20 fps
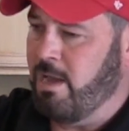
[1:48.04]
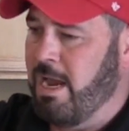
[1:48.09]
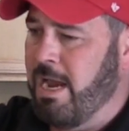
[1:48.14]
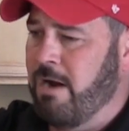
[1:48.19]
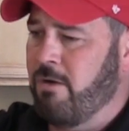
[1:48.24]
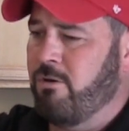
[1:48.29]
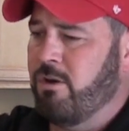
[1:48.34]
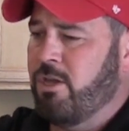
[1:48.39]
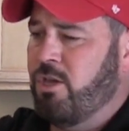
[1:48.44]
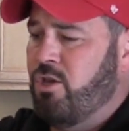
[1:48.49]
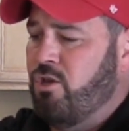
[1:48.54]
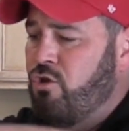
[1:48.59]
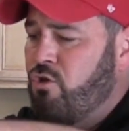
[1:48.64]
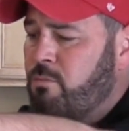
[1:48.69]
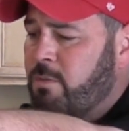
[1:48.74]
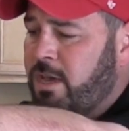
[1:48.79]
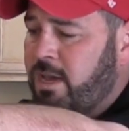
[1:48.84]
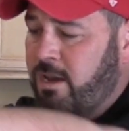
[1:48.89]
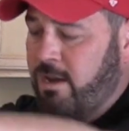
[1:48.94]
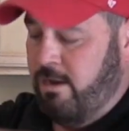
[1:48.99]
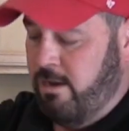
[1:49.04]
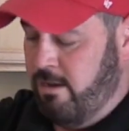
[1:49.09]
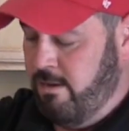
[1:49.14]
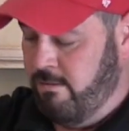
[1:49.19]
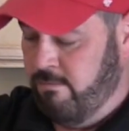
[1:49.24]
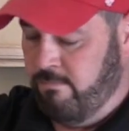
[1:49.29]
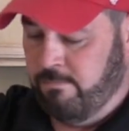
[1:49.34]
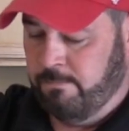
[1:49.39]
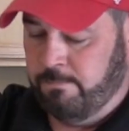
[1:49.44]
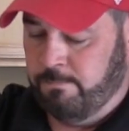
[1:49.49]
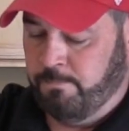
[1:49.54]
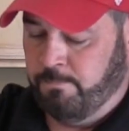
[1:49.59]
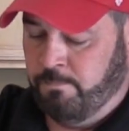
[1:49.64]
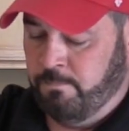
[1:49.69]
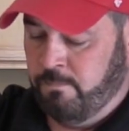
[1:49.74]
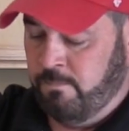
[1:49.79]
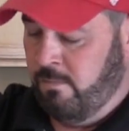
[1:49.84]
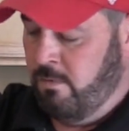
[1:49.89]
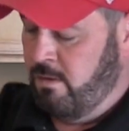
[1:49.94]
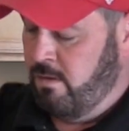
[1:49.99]
our cumin,
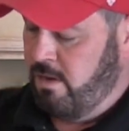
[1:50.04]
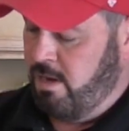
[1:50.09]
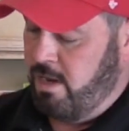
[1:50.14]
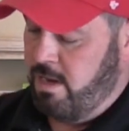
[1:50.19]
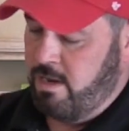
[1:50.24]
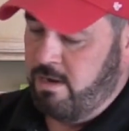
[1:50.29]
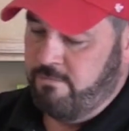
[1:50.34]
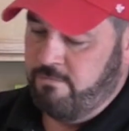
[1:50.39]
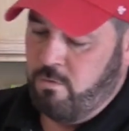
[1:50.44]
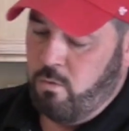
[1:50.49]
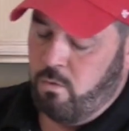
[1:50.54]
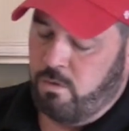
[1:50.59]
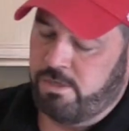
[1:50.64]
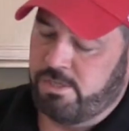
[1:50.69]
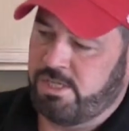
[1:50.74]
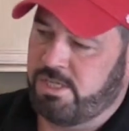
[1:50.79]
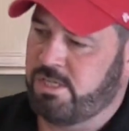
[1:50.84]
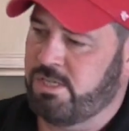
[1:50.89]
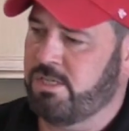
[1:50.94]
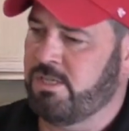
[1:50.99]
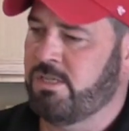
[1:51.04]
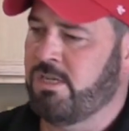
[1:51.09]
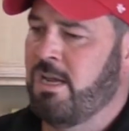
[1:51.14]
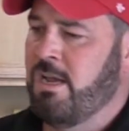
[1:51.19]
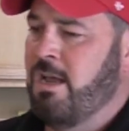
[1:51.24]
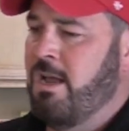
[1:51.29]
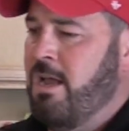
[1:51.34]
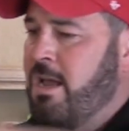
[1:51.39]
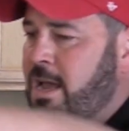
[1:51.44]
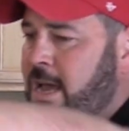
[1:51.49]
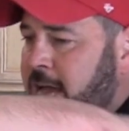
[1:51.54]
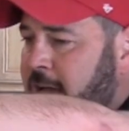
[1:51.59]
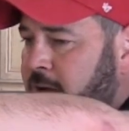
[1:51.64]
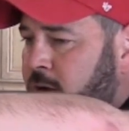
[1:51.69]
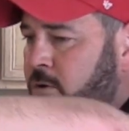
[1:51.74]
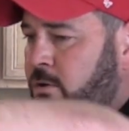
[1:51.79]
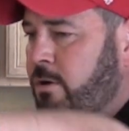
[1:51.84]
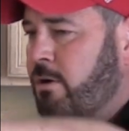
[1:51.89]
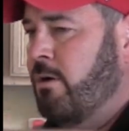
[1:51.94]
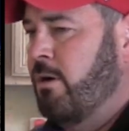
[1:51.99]
and of course,
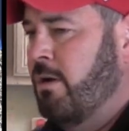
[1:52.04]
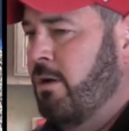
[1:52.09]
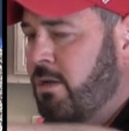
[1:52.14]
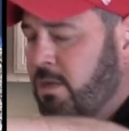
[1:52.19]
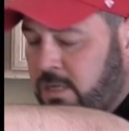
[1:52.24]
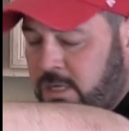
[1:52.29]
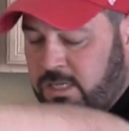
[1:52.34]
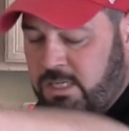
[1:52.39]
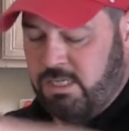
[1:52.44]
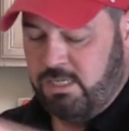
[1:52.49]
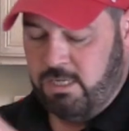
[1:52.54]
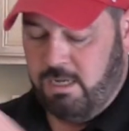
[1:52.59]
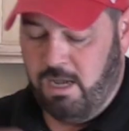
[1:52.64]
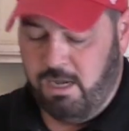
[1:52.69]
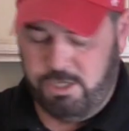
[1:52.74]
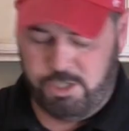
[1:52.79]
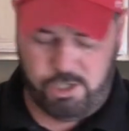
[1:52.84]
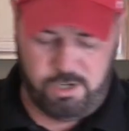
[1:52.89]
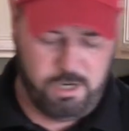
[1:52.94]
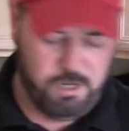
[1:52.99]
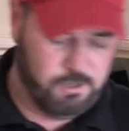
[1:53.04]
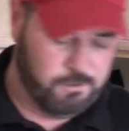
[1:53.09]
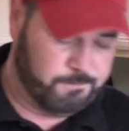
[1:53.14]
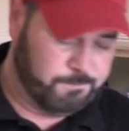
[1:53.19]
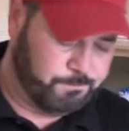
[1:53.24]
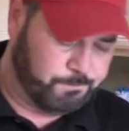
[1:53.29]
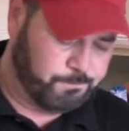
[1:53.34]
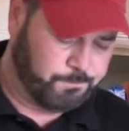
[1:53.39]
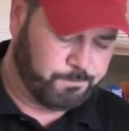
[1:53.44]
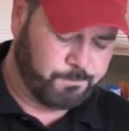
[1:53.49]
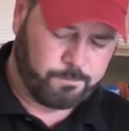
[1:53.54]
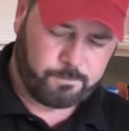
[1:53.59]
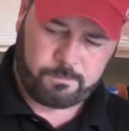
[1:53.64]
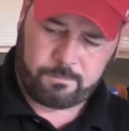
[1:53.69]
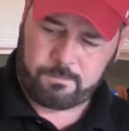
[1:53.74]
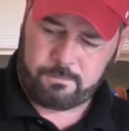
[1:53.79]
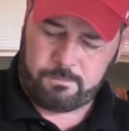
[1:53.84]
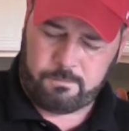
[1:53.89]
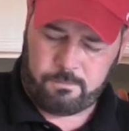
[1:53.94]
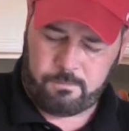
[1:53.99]
our cilantro.
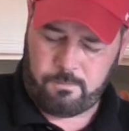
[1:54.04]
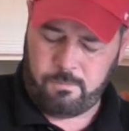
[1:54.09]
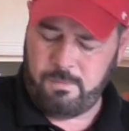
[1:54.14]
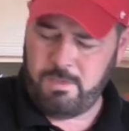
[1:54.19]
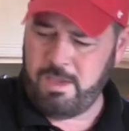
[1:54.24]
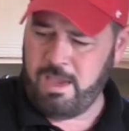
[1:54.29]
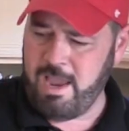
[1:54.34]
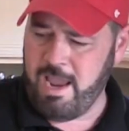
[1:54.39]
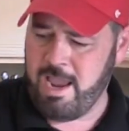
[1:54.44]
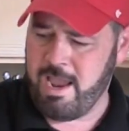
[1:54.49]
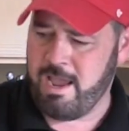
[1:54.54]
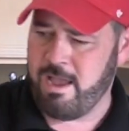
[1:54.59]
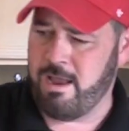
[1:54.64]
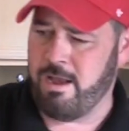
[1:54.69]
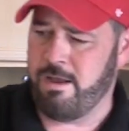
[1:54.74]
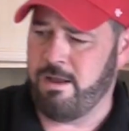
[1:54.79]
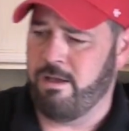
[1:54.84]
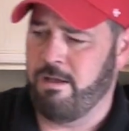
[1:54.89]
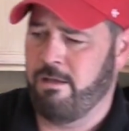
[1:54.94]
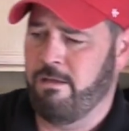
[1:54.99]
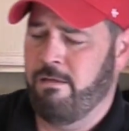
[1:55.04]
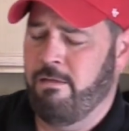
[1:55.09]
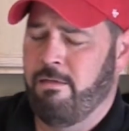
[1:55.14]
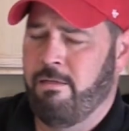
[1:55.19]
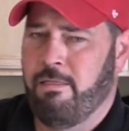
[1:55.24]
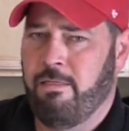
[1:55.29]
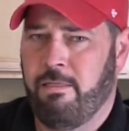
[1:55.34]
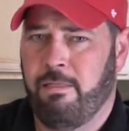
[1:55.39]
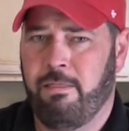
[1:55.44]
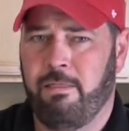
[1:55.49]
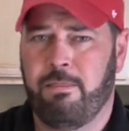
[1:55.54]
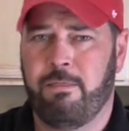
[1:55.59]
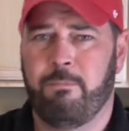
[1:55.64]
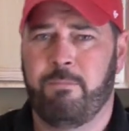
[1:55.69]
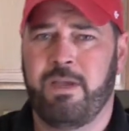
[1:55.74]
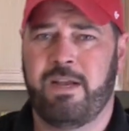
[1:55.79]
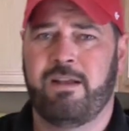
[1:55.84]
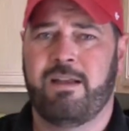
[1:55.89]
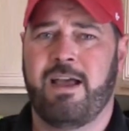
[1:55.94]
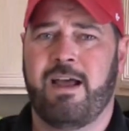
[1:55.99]
And the
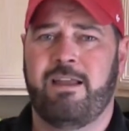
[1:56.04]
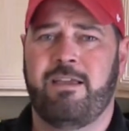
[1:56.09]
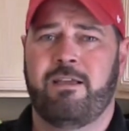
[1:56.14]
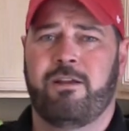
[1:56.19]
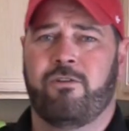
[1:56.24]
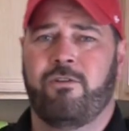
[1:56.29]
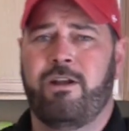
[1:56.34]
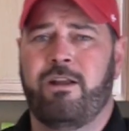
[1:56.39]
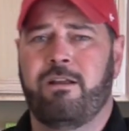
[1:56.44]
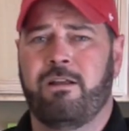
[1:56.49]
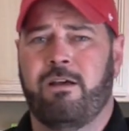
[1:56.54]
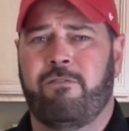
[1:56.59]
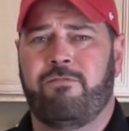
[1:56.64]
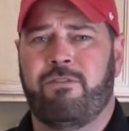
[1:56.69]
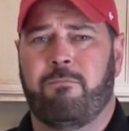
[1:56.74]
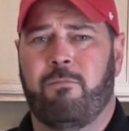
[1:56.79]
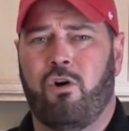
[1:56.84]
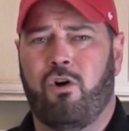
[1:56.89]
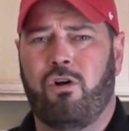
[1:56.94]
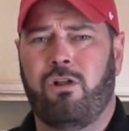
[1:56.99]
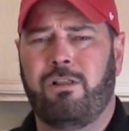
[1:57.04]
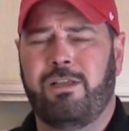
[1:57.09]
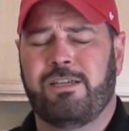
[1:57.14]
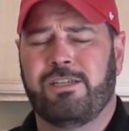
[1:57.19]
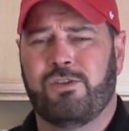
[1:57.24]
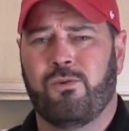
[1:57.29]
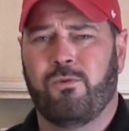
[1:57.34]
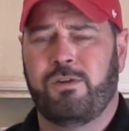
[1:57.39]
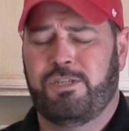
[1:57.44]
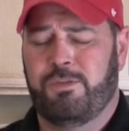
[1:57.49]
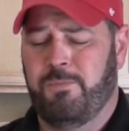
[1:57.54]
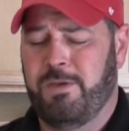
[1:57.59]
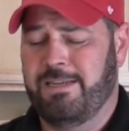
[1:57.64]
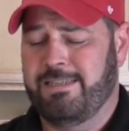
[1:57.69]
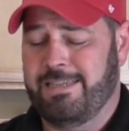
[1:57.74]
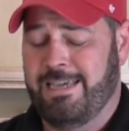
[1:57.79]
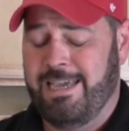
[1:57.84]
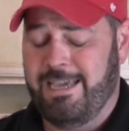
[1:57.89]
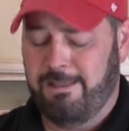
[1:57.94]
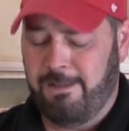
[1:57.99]
big daddy ingredient of them all is going to be
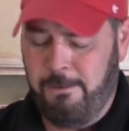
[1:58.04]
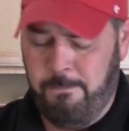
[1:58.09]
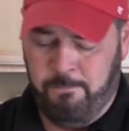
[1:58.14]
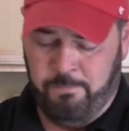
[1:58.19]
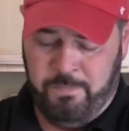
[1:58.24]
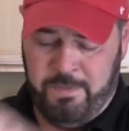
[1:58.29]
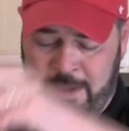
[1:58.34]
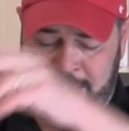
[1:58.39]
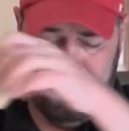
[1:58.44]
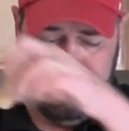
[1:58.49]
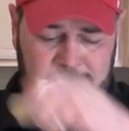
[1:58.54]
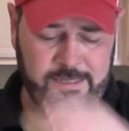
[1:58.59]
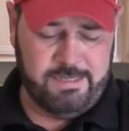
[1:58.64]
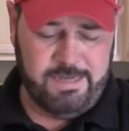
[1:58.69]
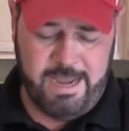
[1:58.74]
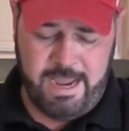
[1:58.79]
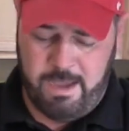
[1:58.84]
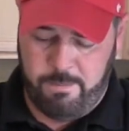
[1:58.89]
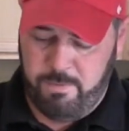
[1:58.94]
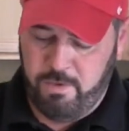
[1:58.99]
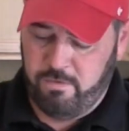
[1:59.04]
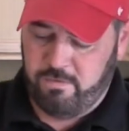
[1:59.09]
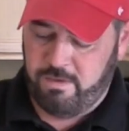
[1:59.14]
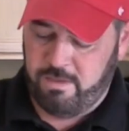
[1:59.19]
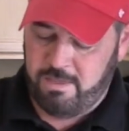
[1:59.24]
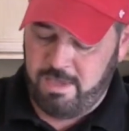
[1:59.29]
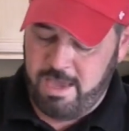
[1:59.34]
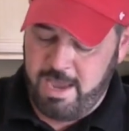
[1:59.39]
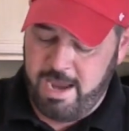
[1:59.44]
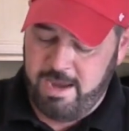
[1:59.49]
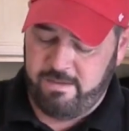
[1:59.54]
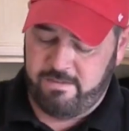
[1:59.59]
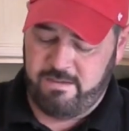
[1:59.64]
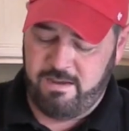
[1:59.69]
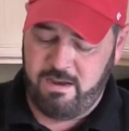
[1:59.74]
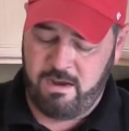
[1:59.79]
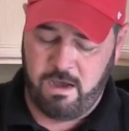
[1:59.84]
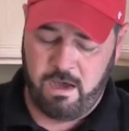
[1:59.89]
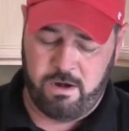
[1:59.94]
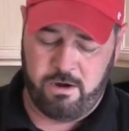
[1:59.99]
tequila. Today I'm using the
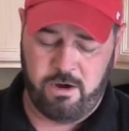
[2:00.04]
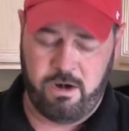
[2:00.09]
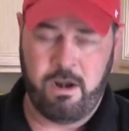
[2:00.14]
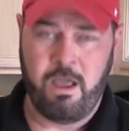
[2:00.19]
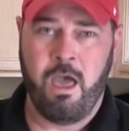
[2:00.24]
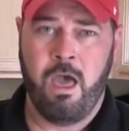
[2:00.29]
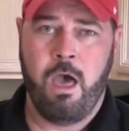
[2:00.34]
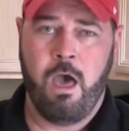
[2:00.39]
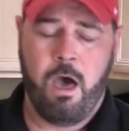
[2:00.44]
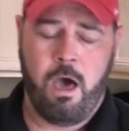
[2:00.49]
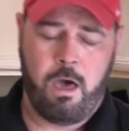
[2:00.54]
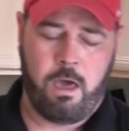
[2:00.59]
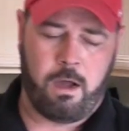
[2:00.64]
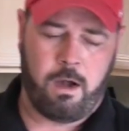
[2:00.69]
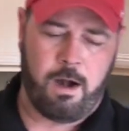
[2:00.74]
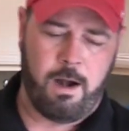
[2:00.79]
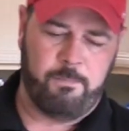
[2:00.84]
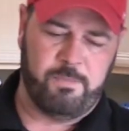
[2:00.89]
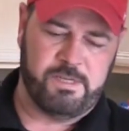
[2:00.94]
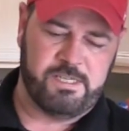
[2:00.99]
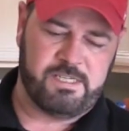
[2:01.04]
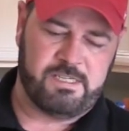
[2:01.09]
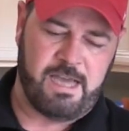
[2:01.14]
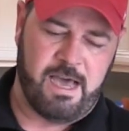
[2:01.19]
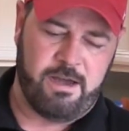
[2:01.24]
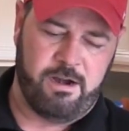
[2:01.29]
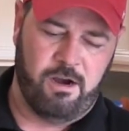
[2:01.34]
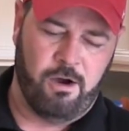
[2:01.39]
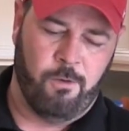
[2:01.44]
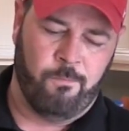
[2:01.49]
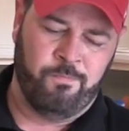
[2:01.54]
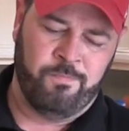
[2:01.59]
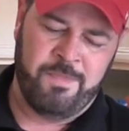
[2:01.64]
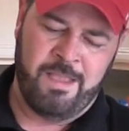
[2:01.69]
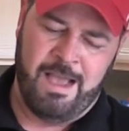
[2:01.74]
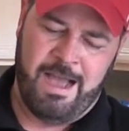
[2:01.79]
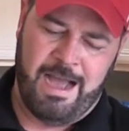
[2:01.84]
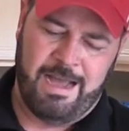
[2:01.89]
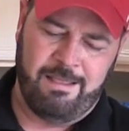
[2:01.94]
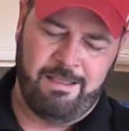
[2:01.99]
1800 Reposado.
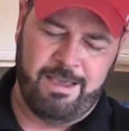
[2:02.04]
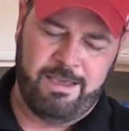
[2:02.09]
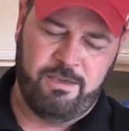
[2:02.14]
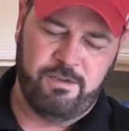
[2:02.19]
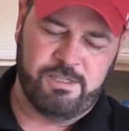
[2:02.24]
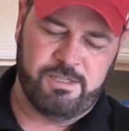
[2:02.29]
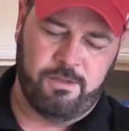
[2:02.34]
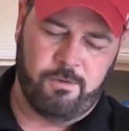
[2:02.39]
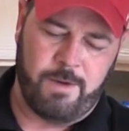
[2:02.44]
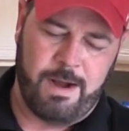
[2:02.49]
I like using the